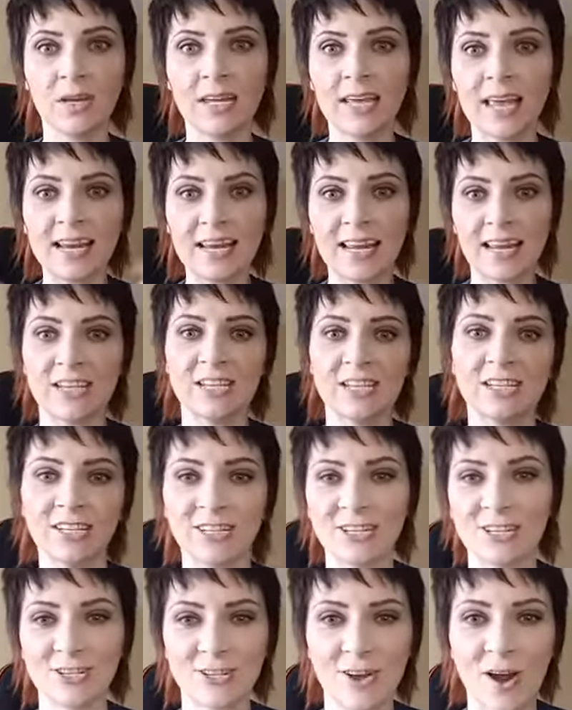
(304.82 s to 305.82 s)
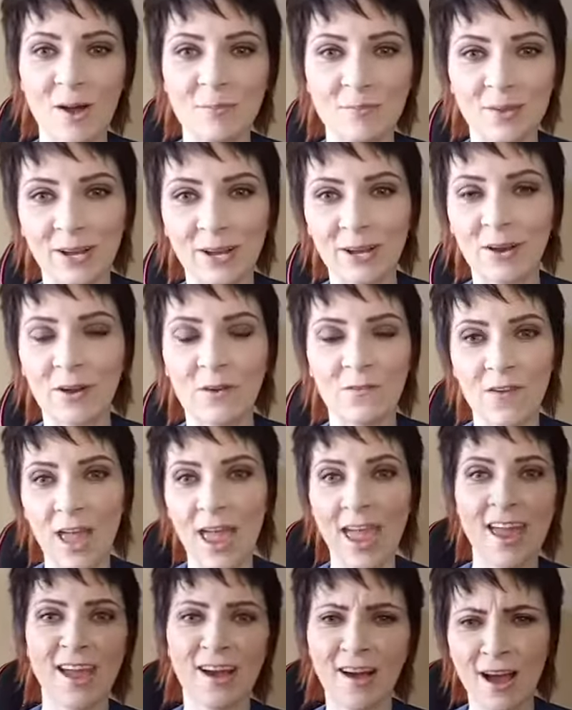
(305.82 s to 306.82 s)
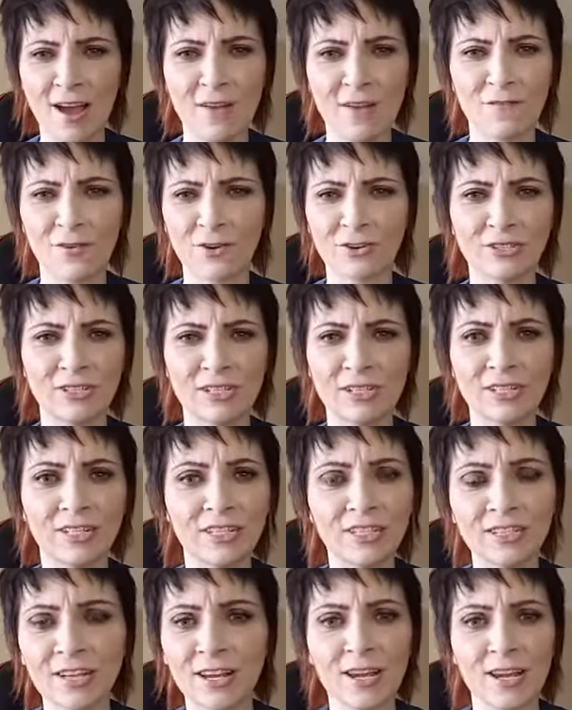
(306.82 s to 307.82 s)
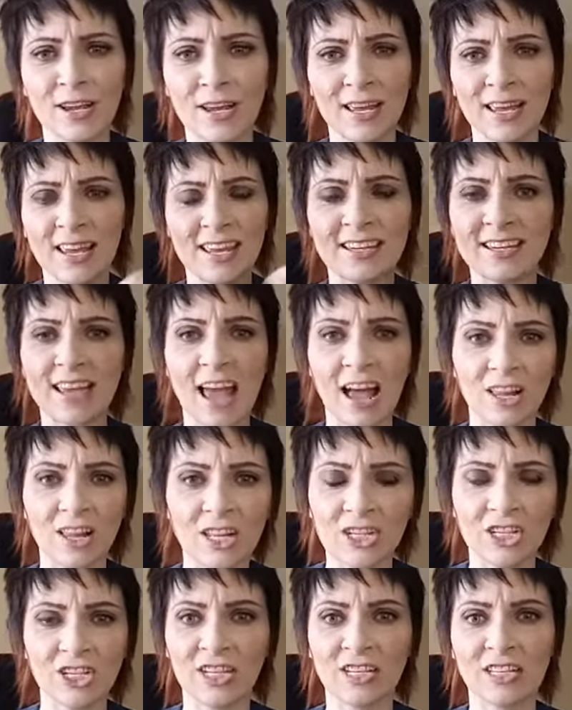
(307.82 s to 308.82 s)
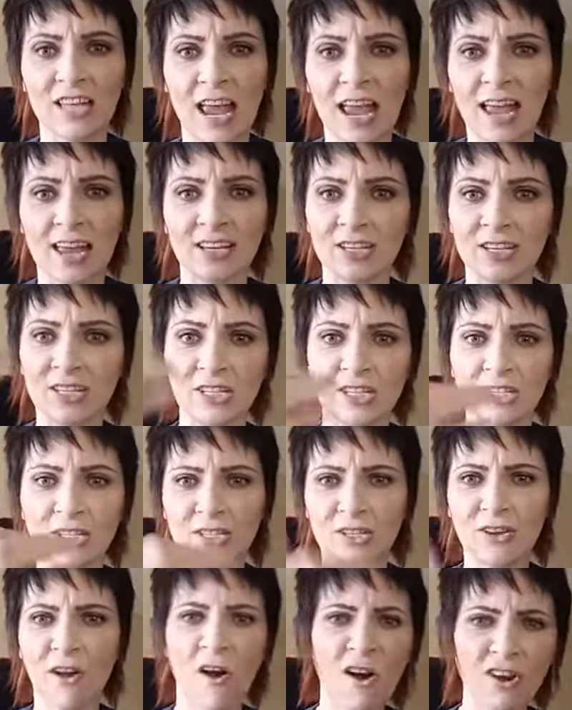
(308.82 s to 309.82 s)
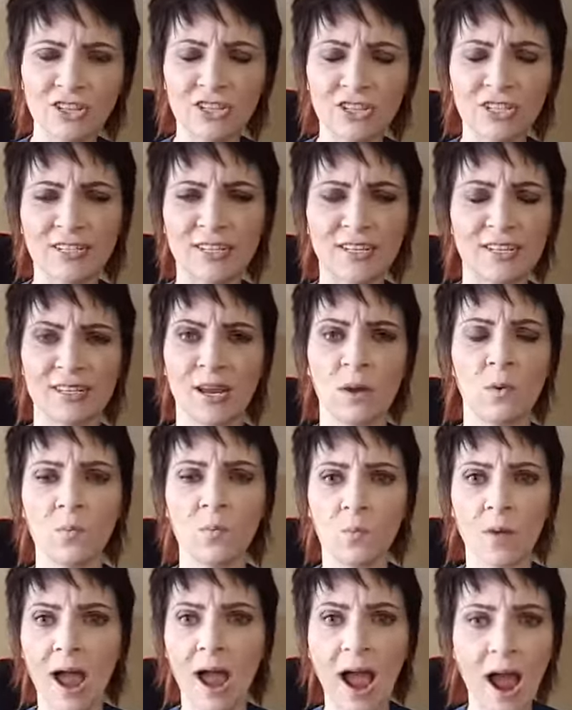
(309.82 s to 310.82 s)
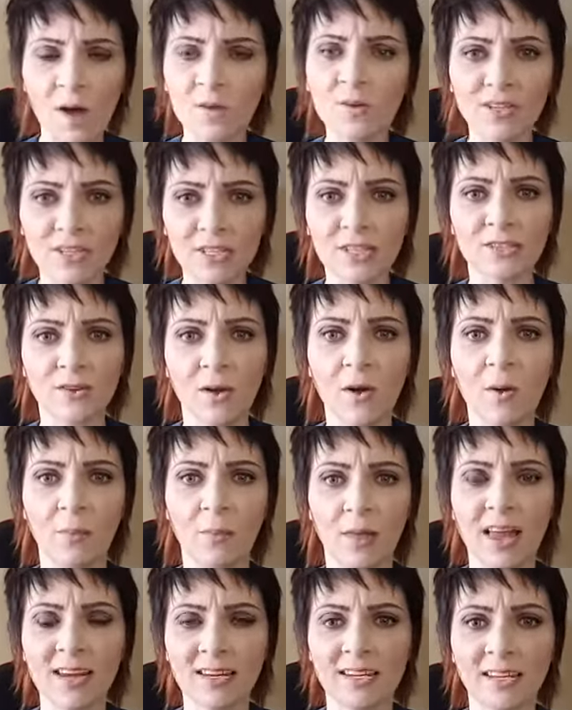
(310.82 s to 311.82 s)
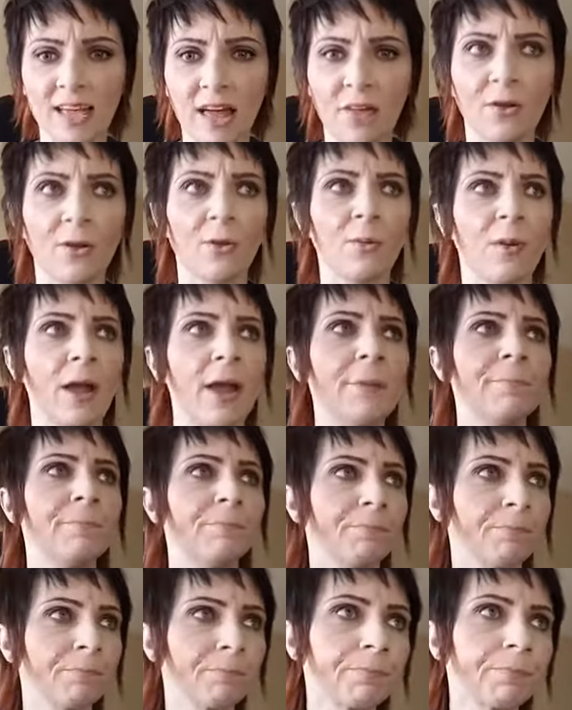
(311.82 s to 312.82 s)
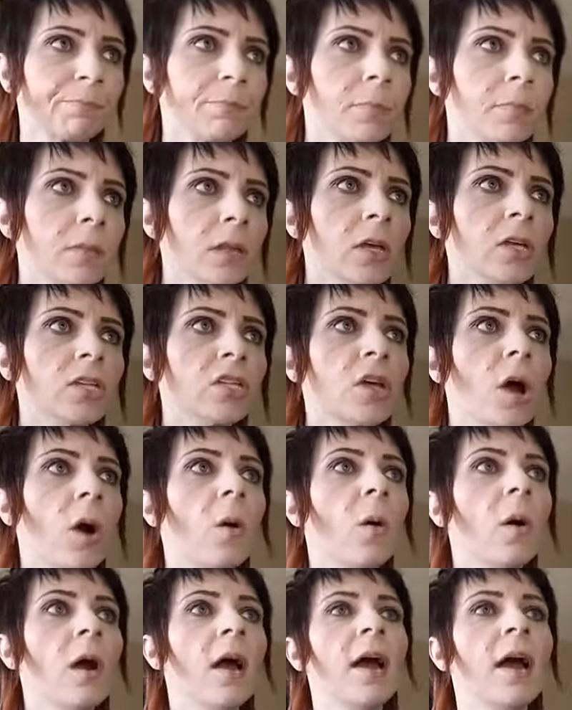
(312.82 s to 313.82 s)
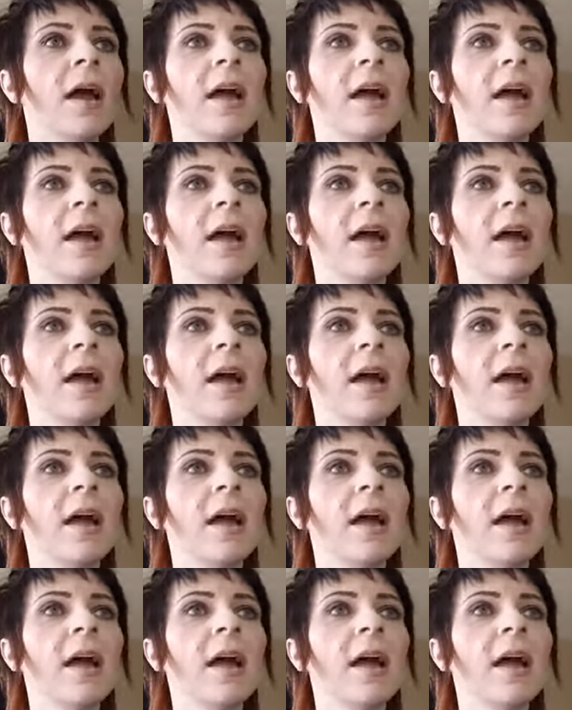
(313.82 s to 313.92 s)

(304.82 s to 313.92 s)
get into this topic of AI versus intelligence and consciousness and how does this all blend together, right? So